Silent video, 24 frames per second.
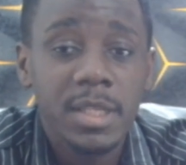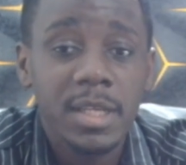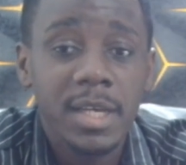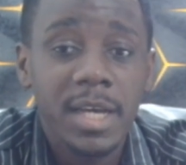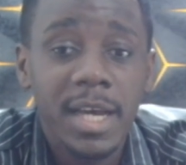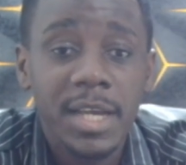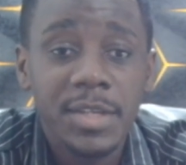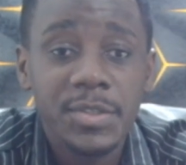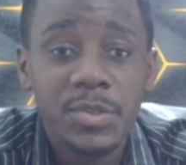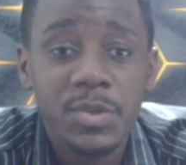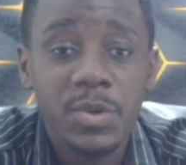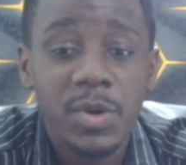
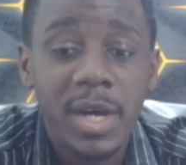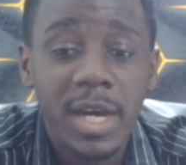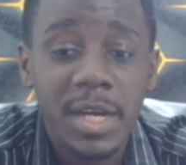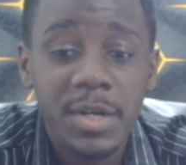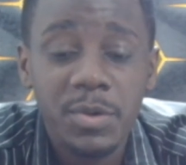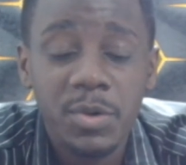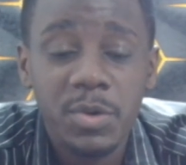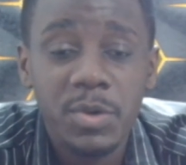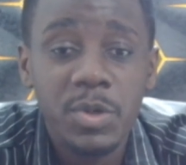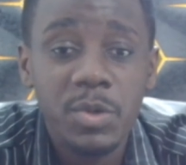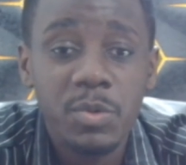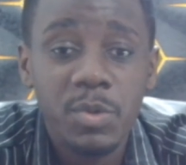Arsenal had
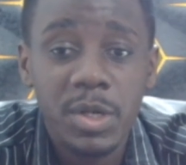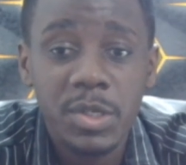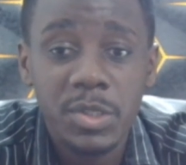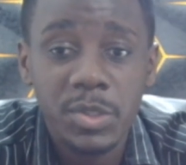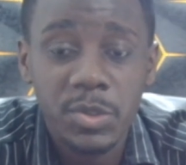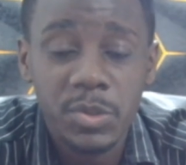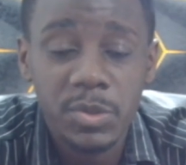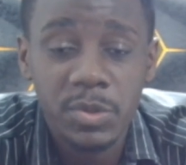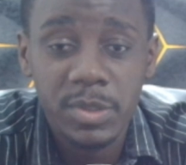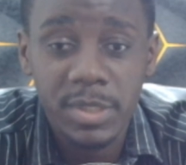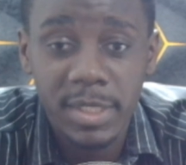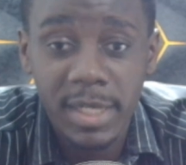only 1
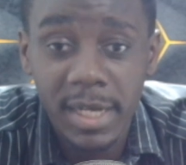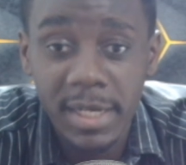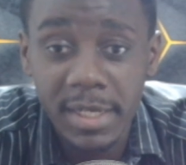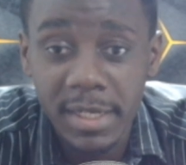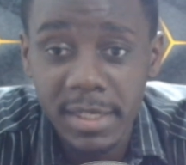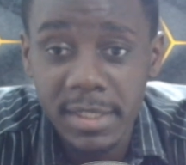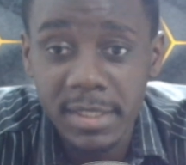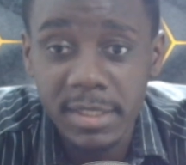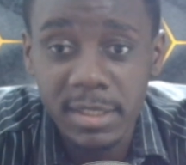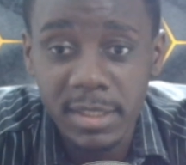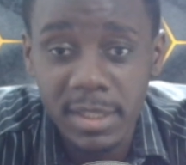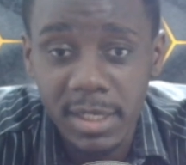shot on
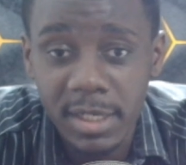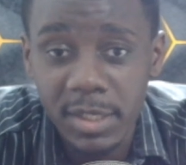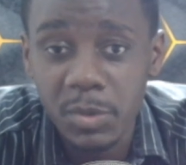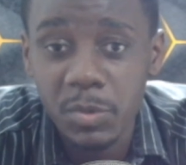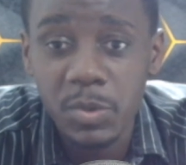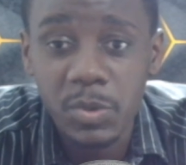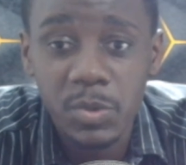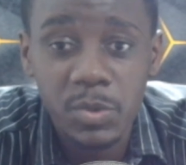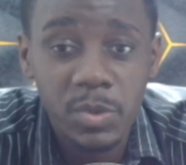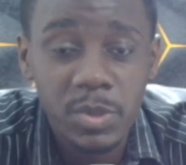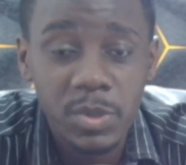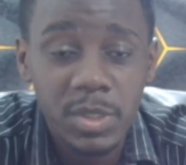target and it
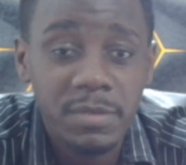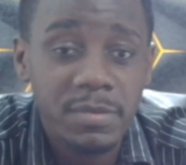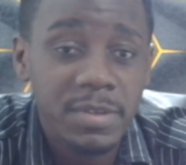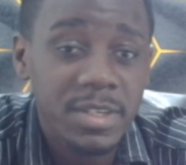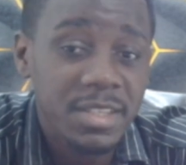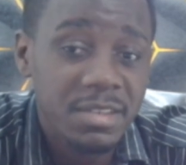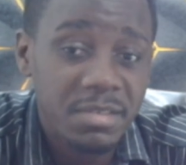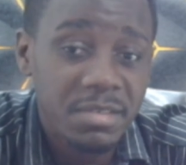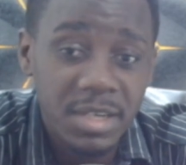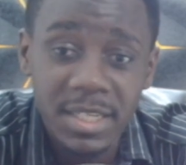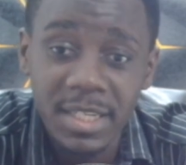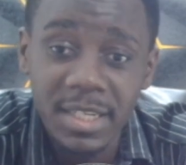was not even
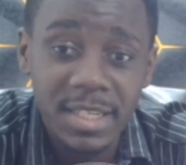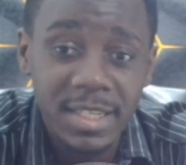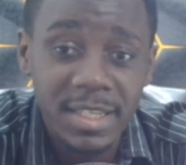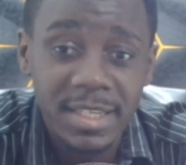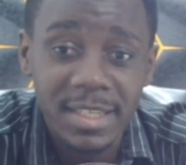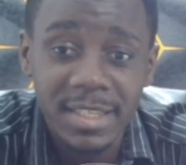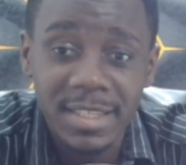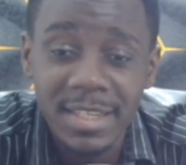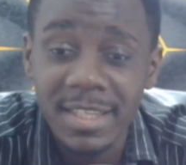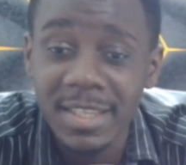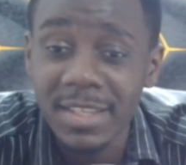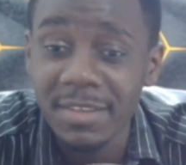threatening
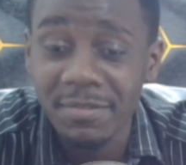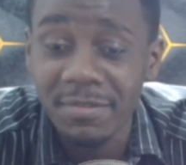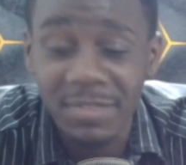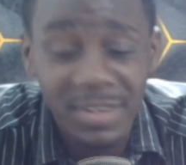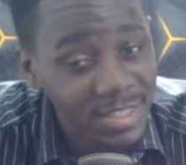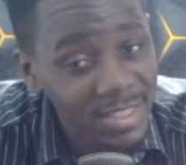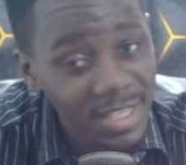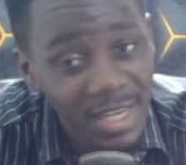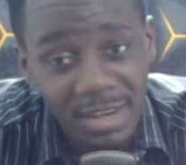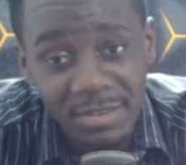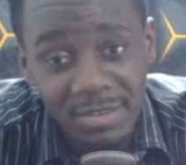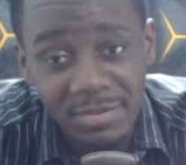in the
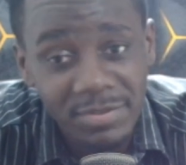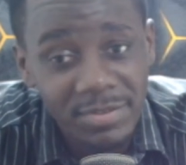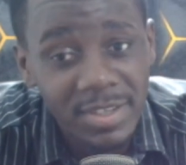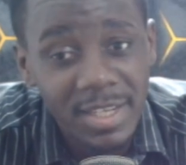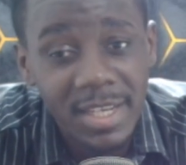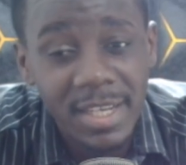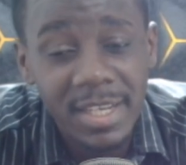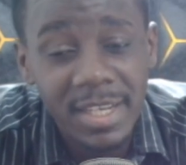first half.